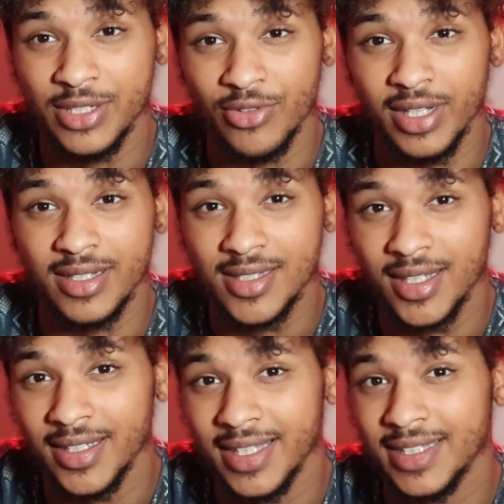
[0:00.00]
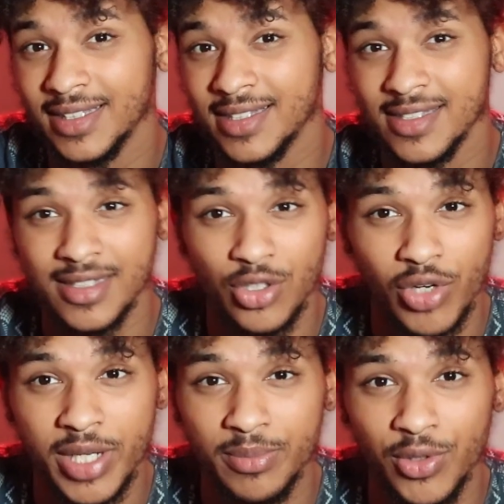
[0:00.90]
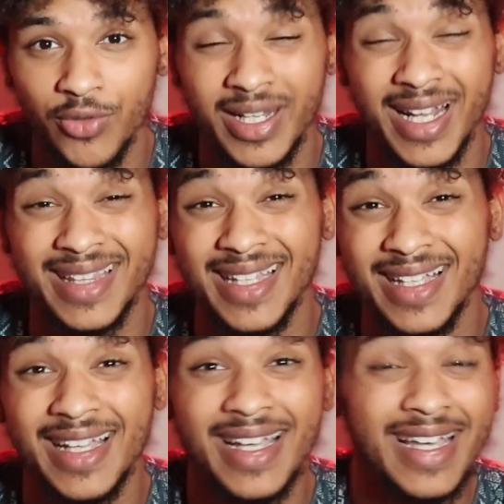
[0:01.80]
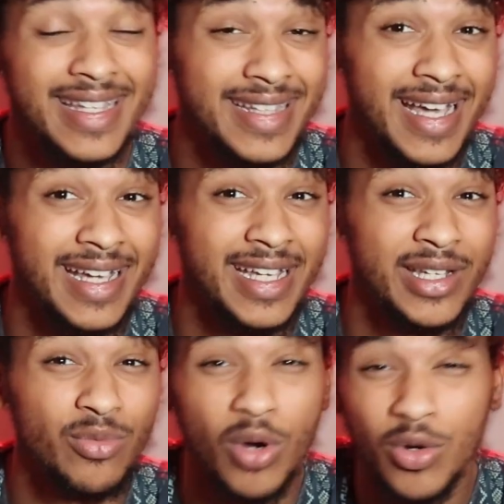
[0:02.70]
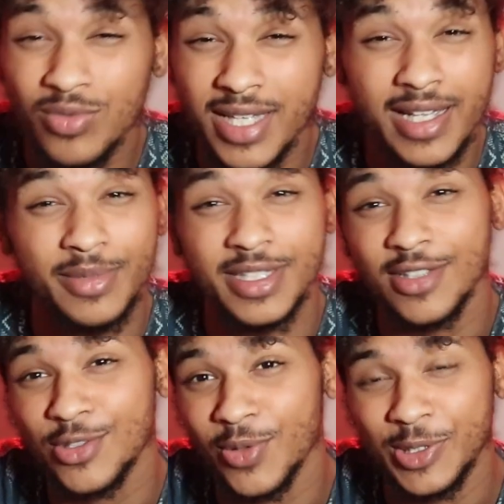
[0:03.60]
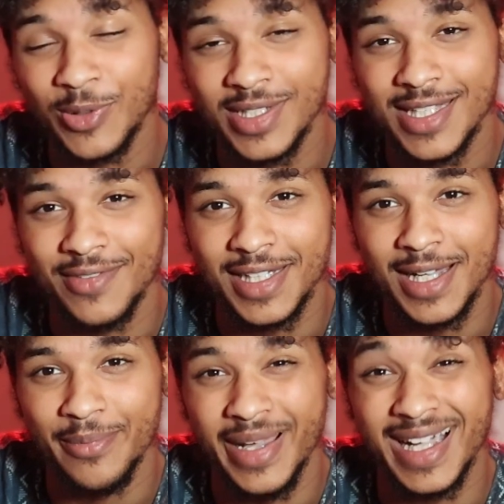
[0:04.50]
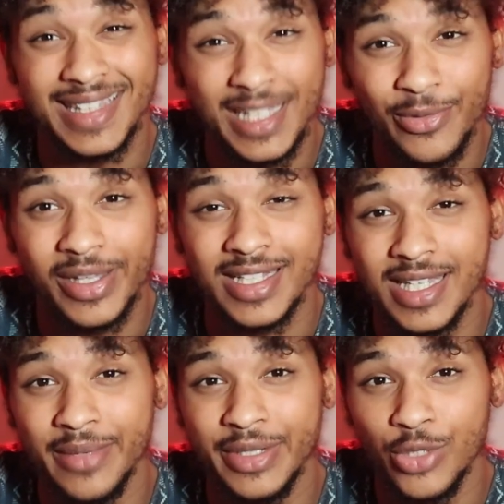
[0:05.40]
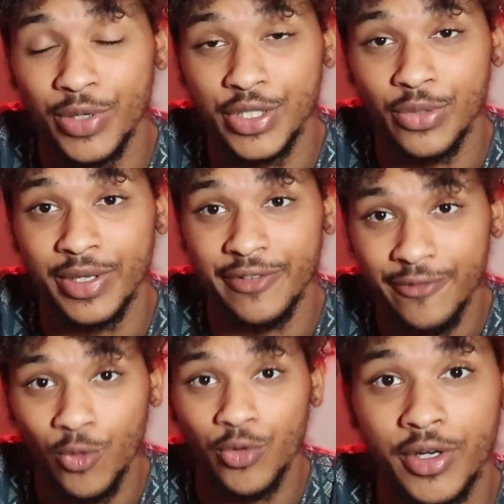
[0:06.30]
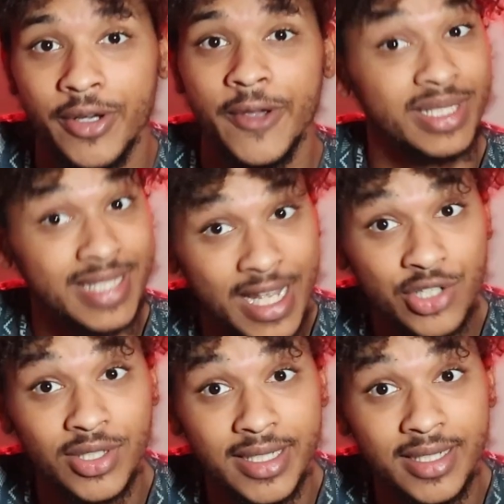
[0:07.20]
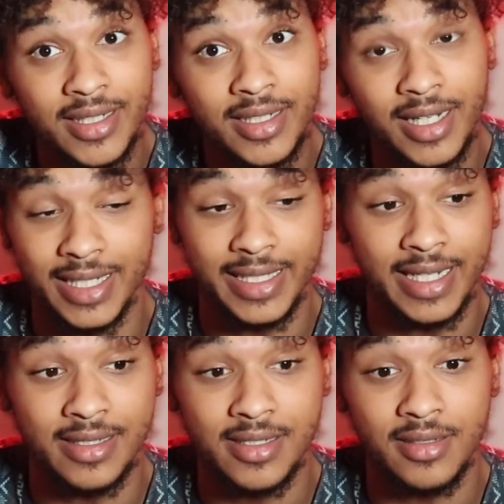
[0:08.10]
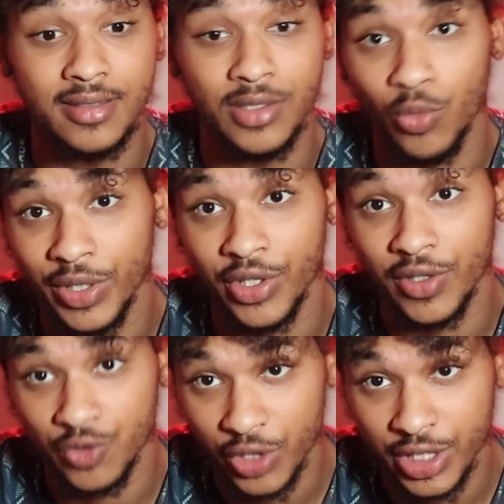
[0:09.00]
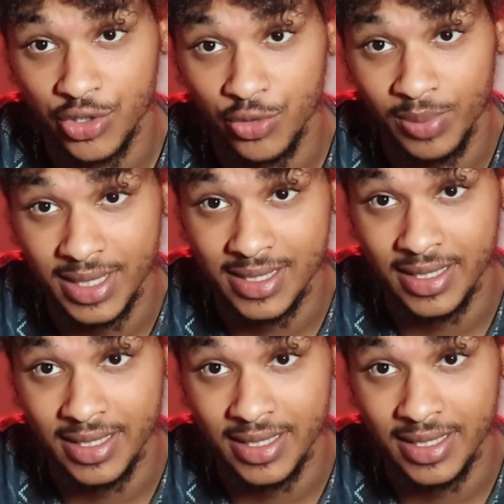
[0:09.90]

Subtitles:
from Israel Adesanya. I think this is a great move, and I think that it won't take him until 2027 to come back. I think we can see him in 2024, potentially against the winner of Dricus du